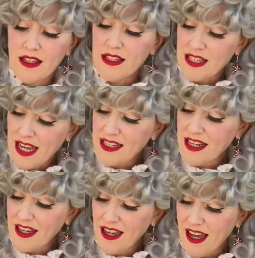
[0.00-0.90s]

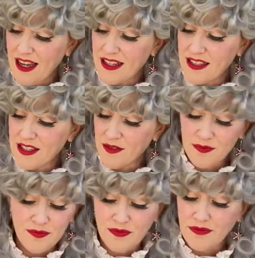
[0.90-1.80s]
Santa has
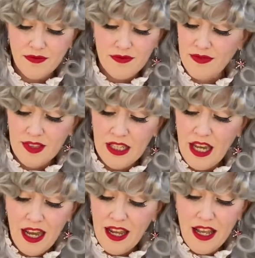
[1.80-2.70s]

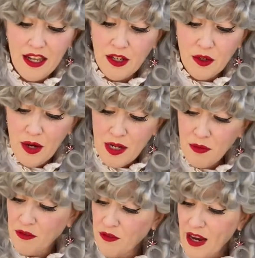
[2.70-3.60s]
an incredible
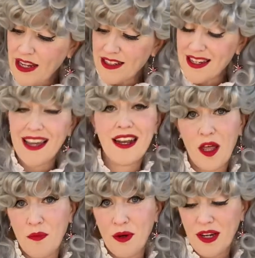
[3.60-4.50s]
friend and
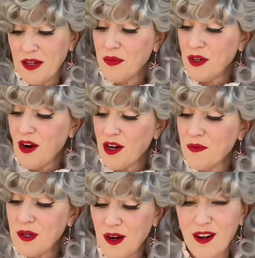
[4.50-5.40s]
helper in Bernard.
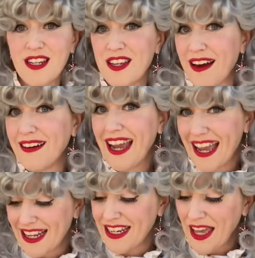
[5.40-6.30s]
Bernard is our
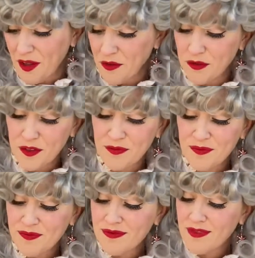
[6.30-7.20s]
head elf.
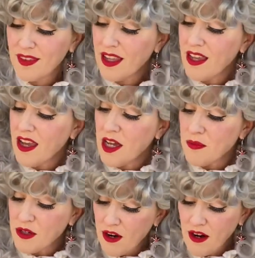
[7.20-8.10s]
And
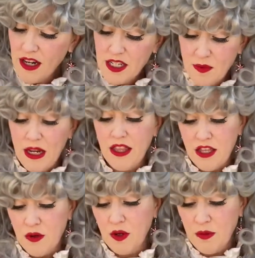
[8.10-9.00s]
Bernard has been at the
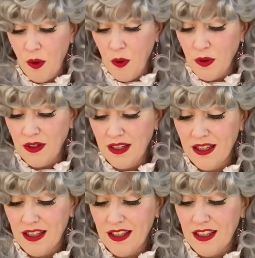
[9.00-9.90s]
North Pole
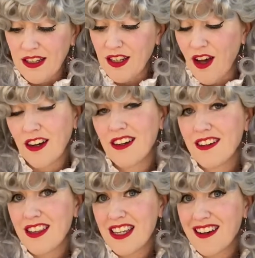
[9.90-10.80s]
longer
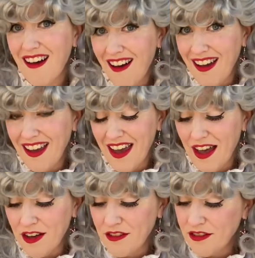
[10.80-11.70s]
than I have.